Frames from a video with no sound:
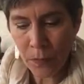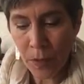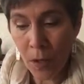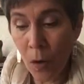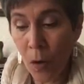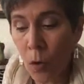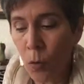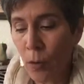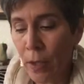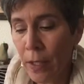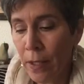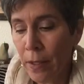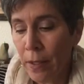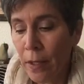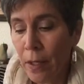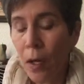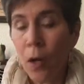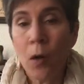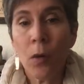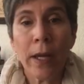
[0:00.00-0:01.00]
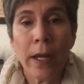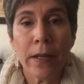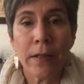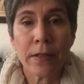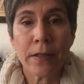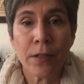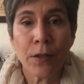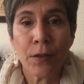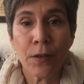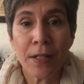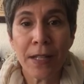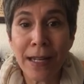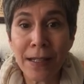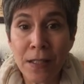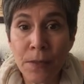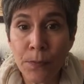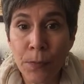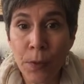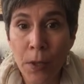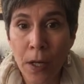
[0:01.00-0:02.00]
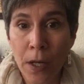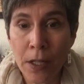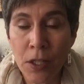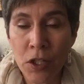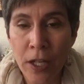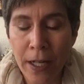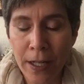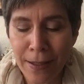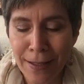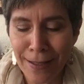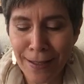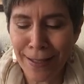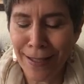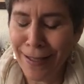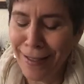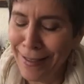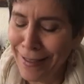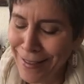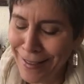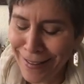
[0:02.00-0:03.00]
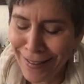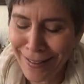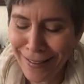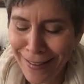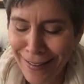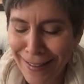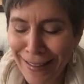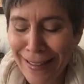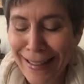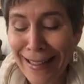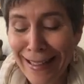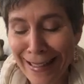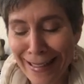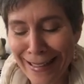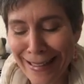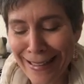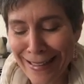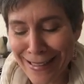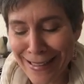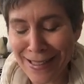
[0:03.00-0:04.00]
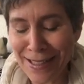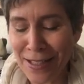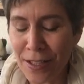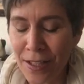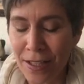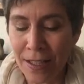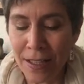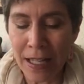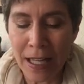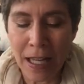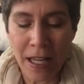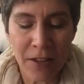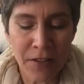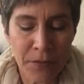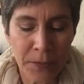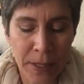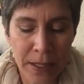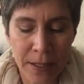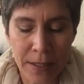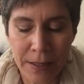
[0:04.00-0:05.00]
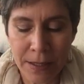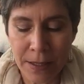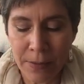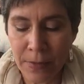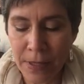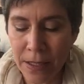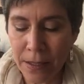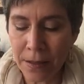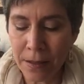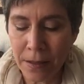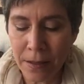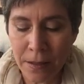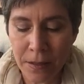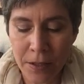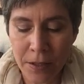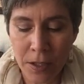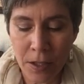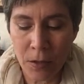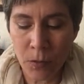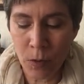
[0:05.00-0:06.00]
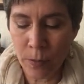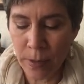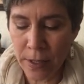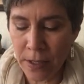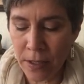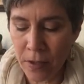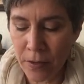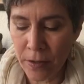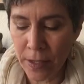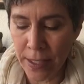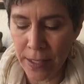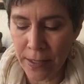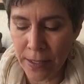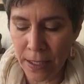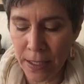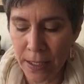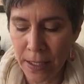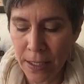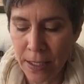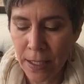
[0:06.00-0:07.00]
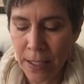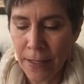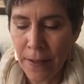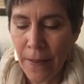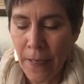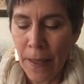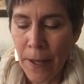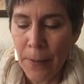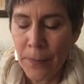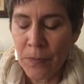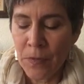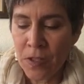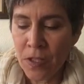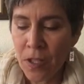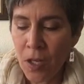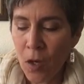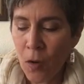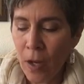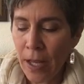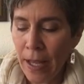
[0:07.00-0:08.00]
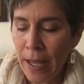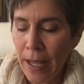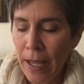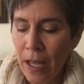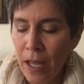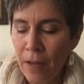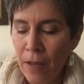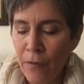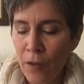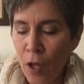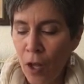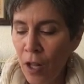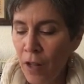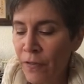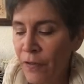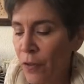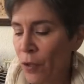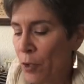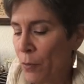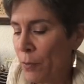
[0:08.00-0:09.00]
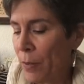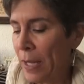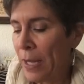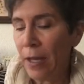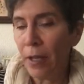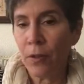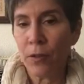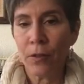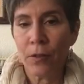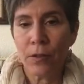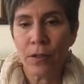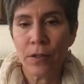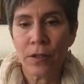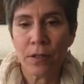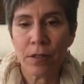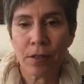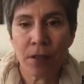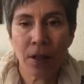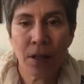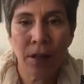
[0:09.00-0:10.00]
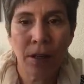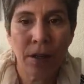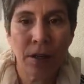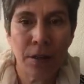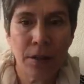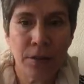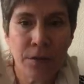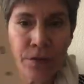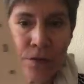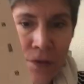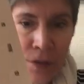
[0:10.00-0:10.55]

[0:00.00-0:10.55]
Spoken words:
Oh, okay. So the next project is, you're going to laugh because I'm like, oh, the woman's crazy. So I have all 4 patterns of